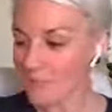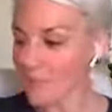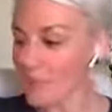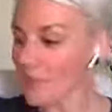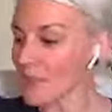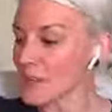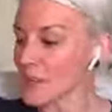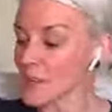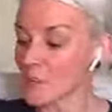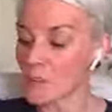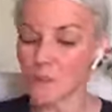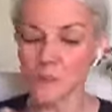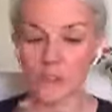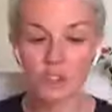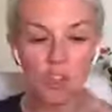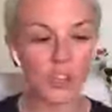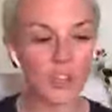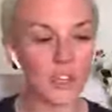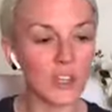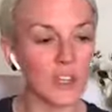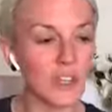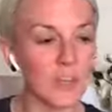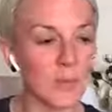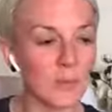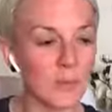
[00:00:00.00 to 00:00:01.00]
So we have
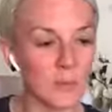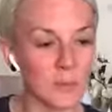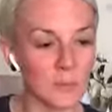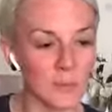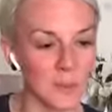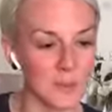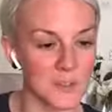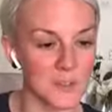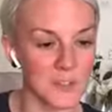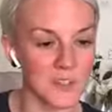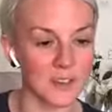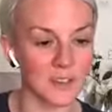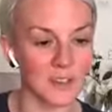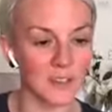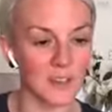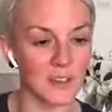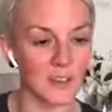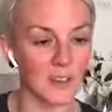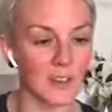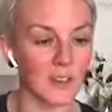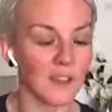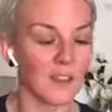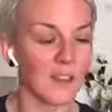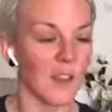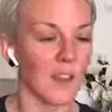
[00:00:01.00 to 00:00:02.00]
turned up the music
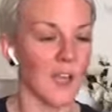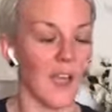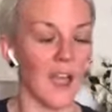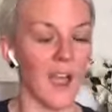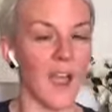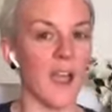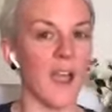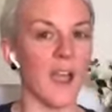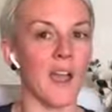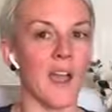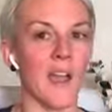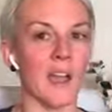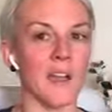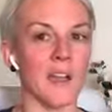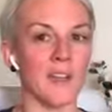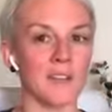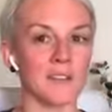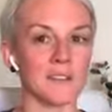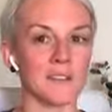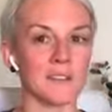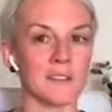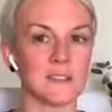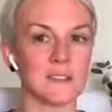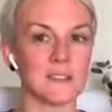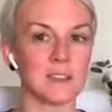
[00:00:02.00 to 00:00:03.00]

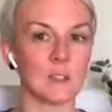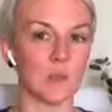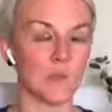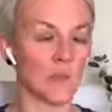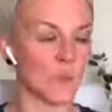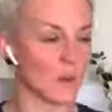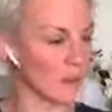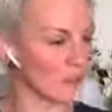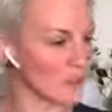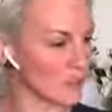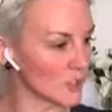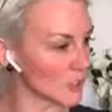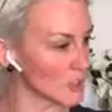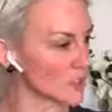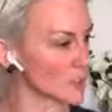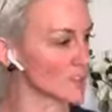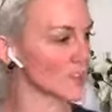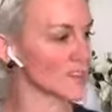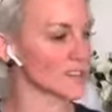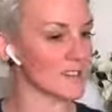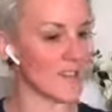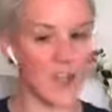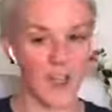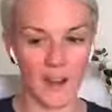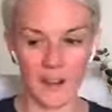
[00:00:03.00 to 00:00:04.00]
and we've just
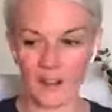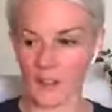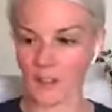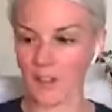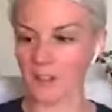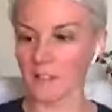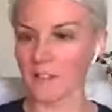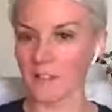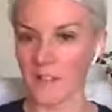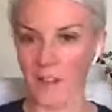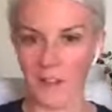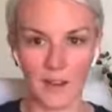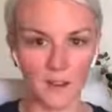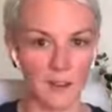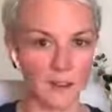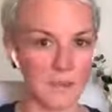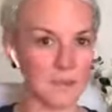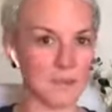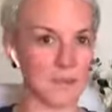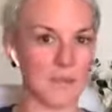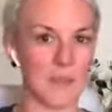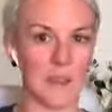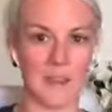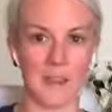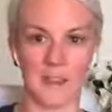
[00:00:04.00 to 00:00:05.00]
started like
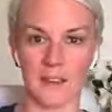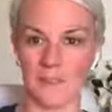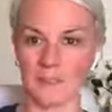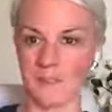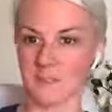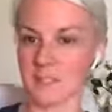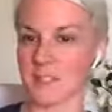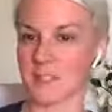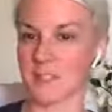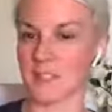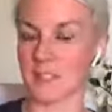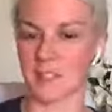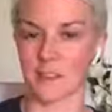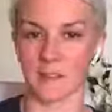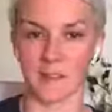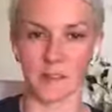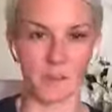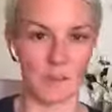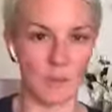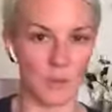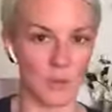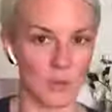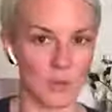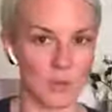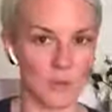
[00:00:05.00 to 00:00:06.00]
making silly
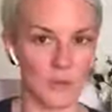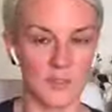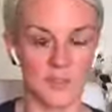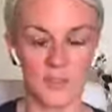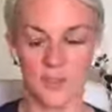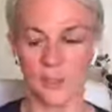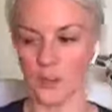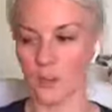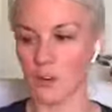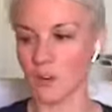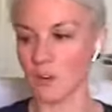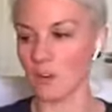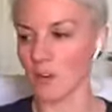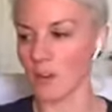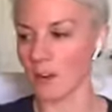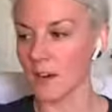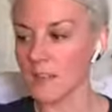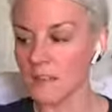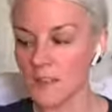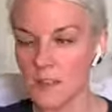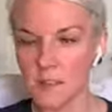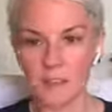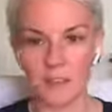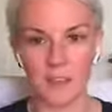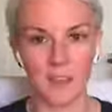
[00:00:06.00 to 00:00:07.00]
moves, doing
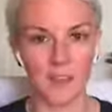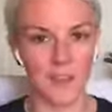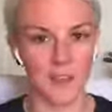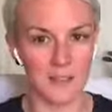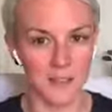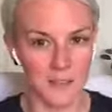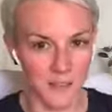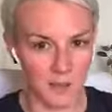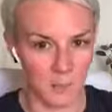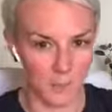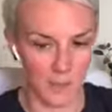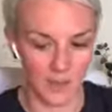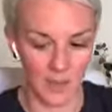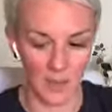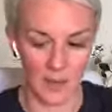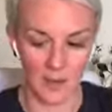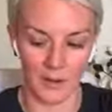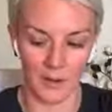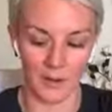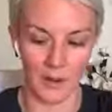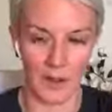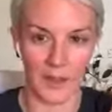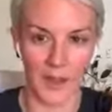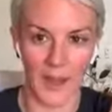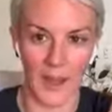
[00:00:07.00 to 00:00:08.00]
crazy things, and then we kind of
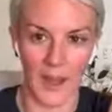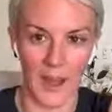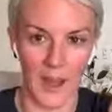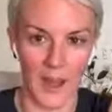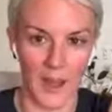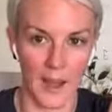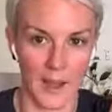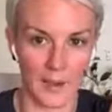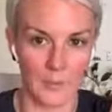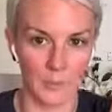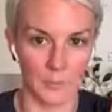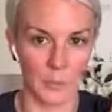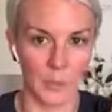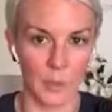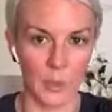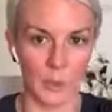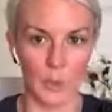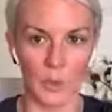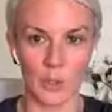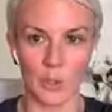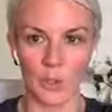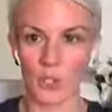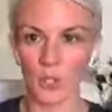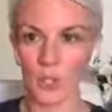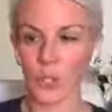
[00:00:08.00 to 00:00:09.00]
like
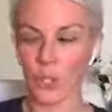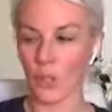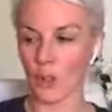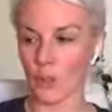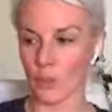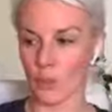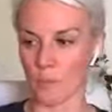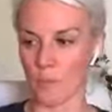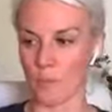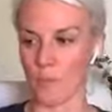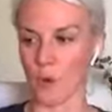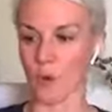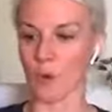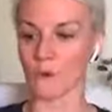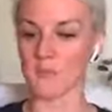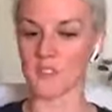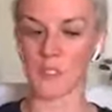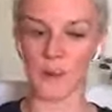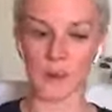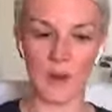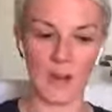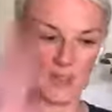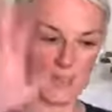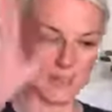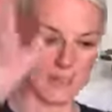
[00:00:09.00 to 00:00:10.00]
handball the move. So
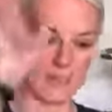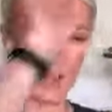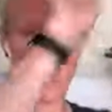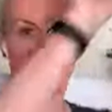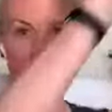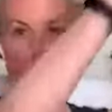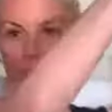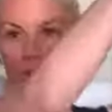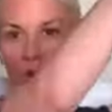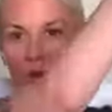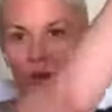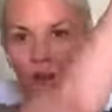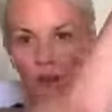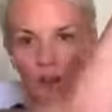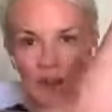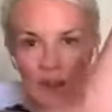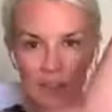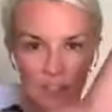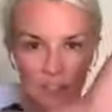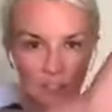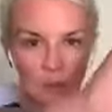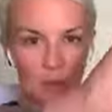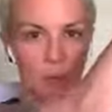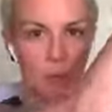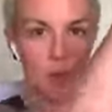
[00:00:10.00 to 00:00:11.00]
I started off like
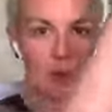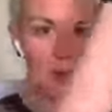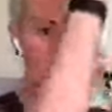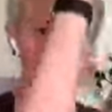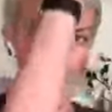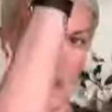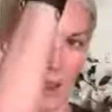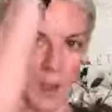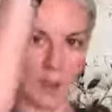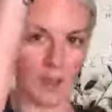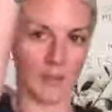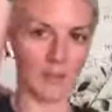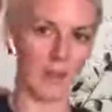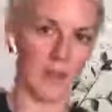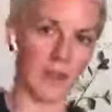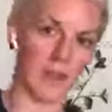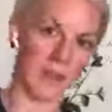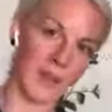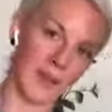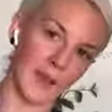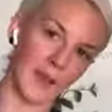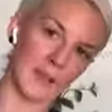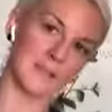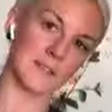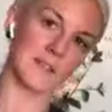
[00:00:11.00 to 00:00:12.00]
jumping around, like
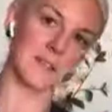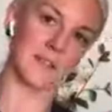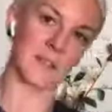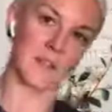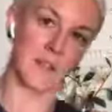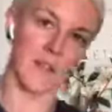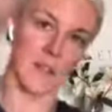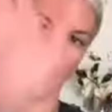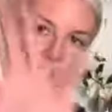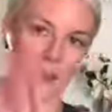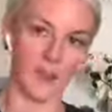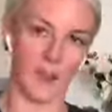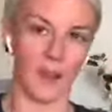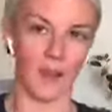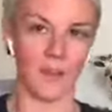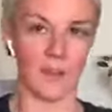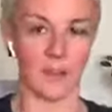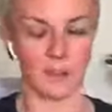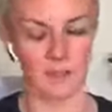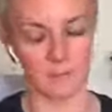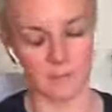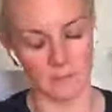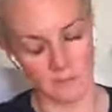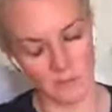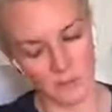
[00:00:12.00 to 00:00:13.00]
hands in the air
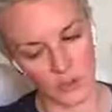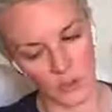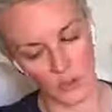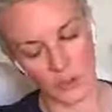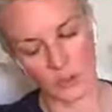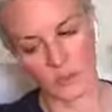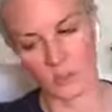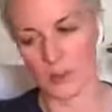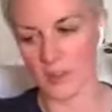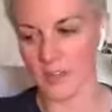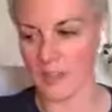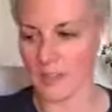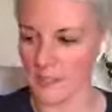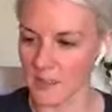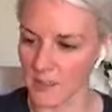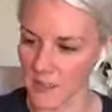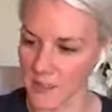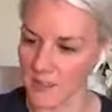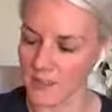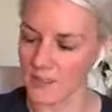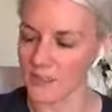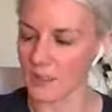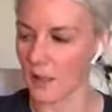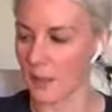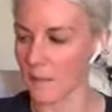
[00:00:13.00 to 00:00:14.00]
and doing crazy
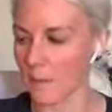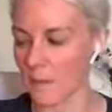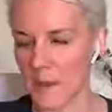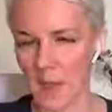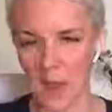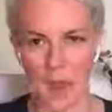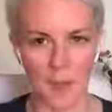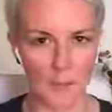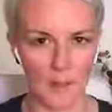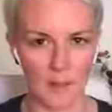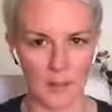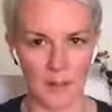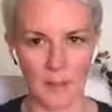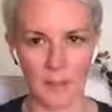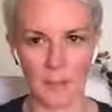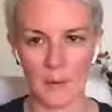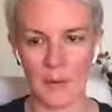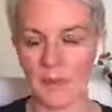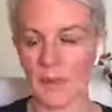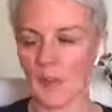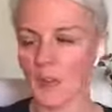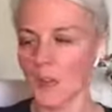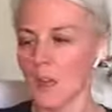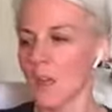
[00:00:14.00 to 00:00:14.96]
things, clapping, happy clapping.